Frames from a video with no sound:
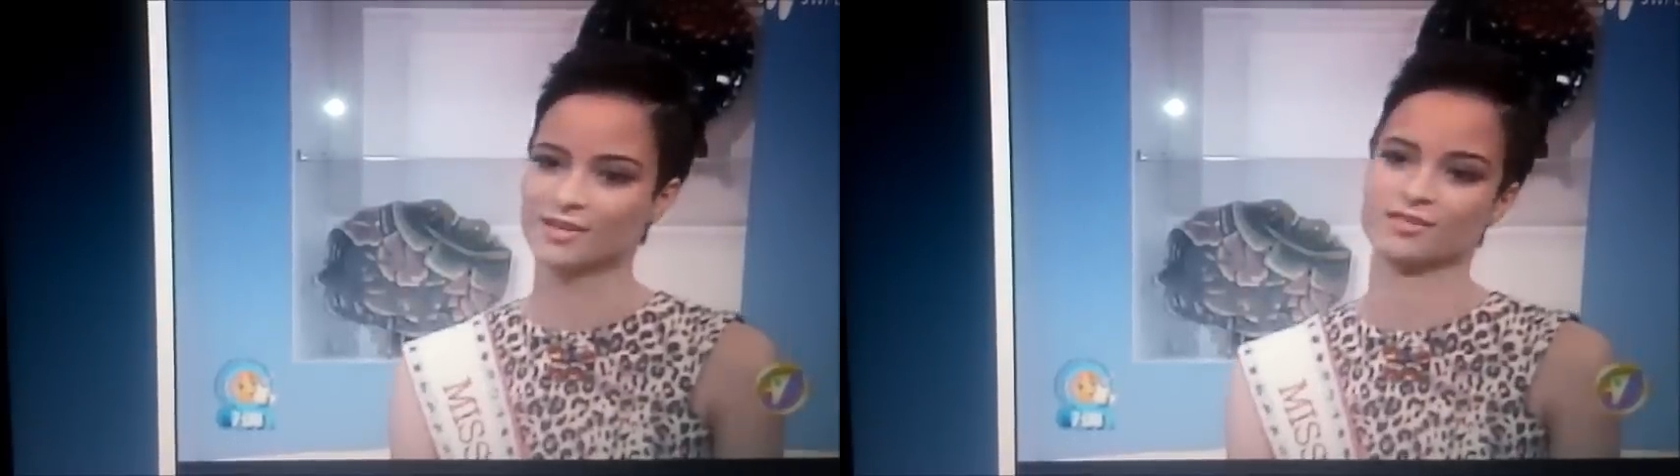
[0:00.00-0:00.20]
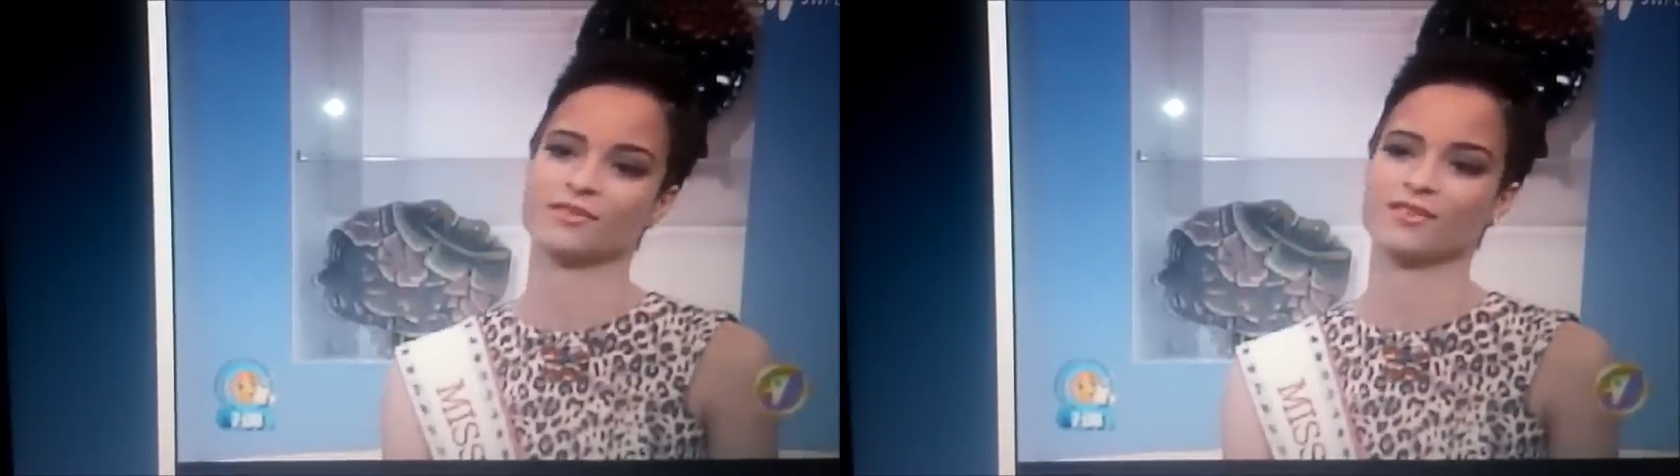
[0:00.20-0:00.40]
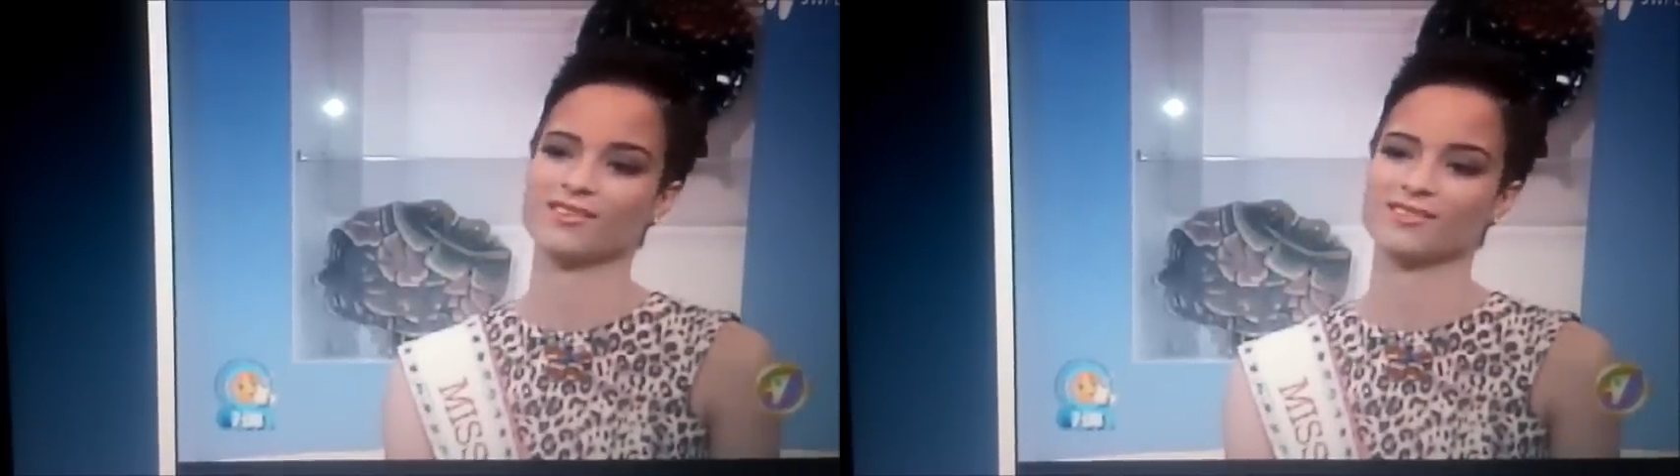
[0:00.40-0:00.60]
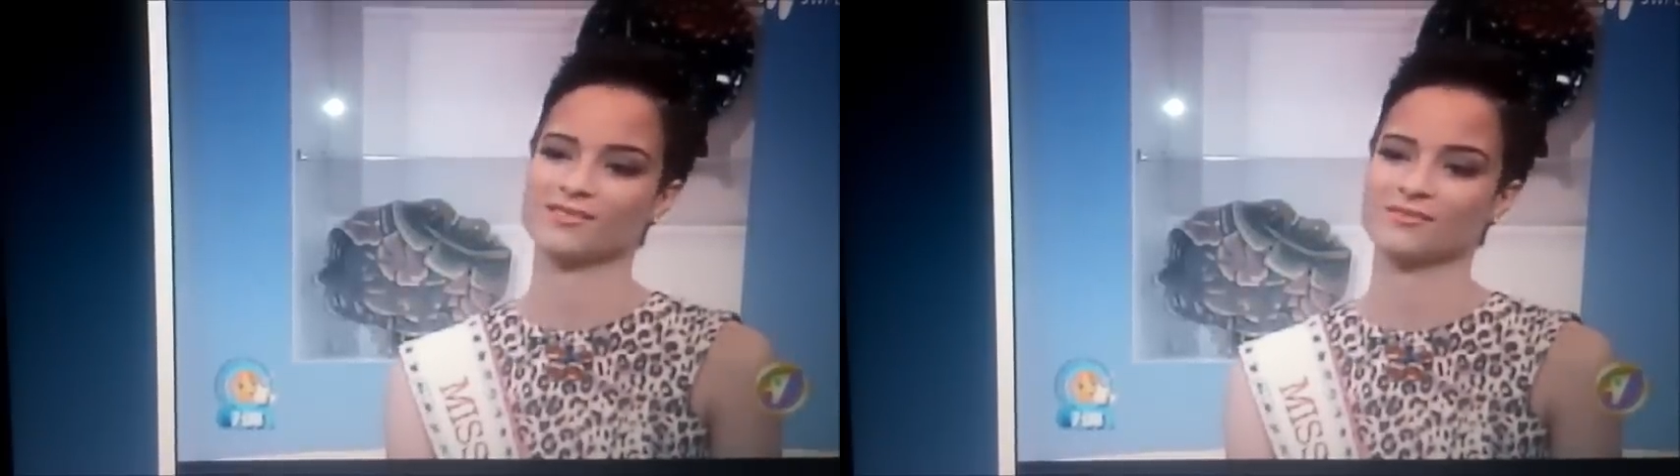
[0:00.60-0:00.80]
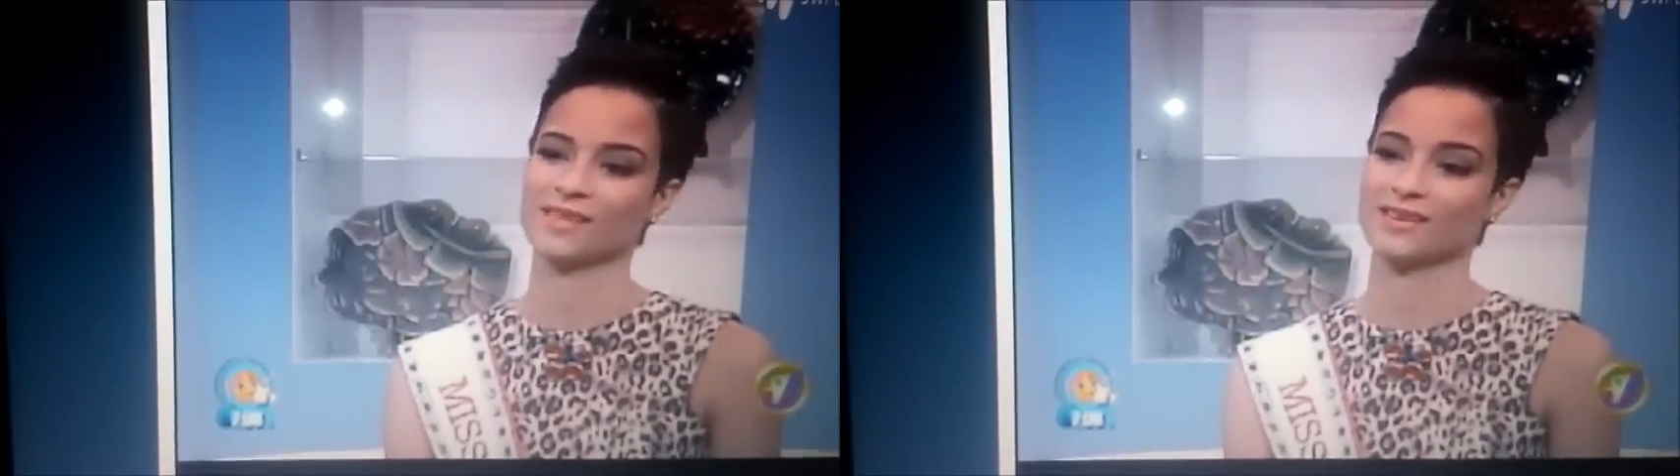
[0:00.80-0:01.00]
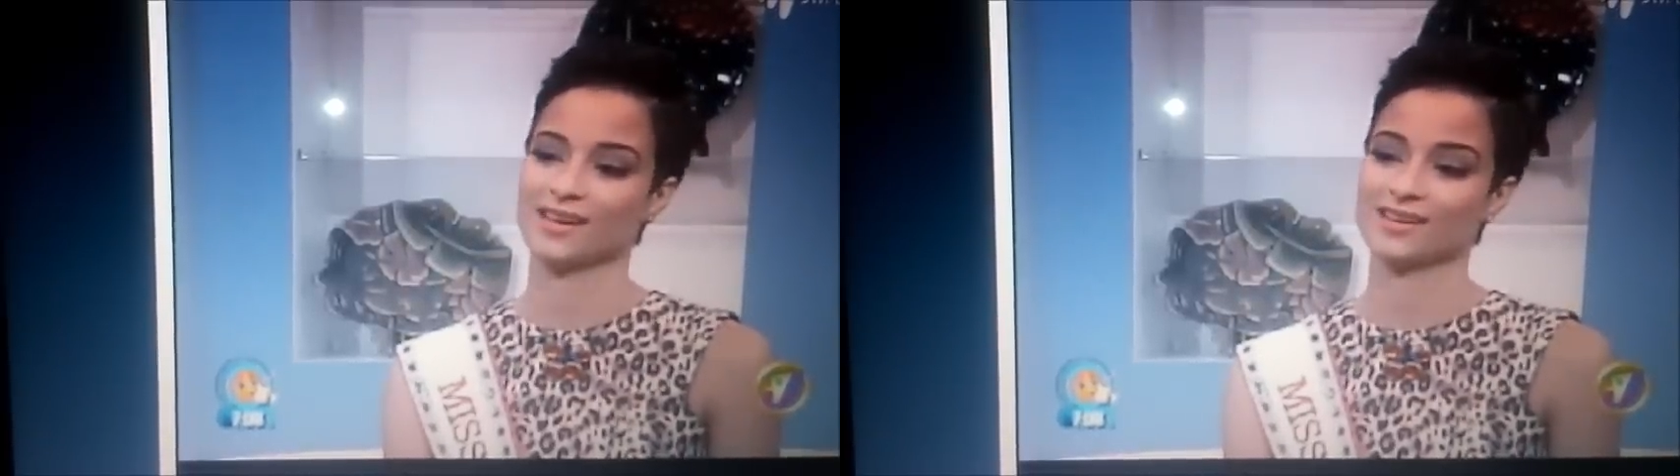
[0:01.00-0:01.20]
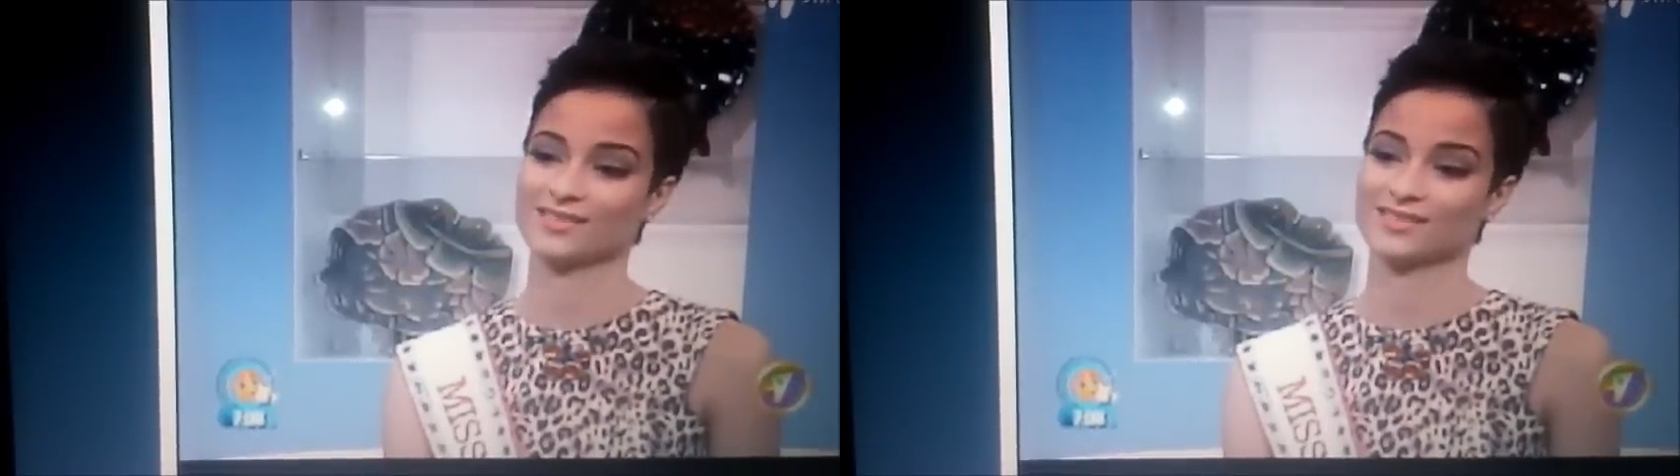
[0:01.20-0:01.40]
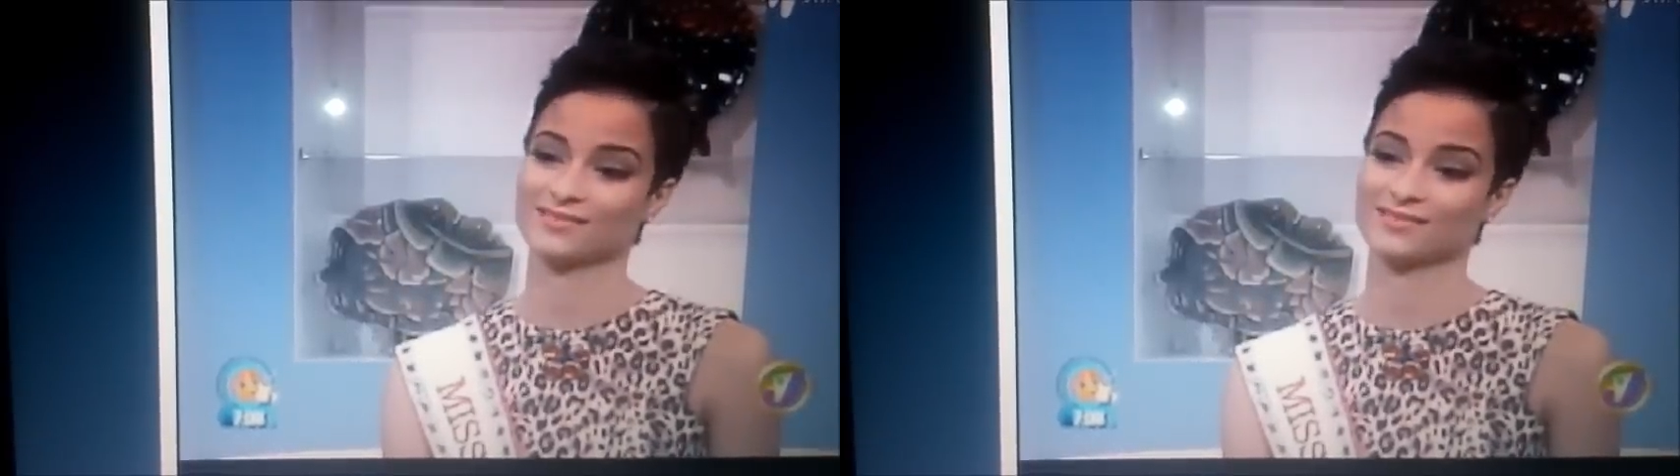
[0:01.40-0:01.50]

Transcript: national costume that night.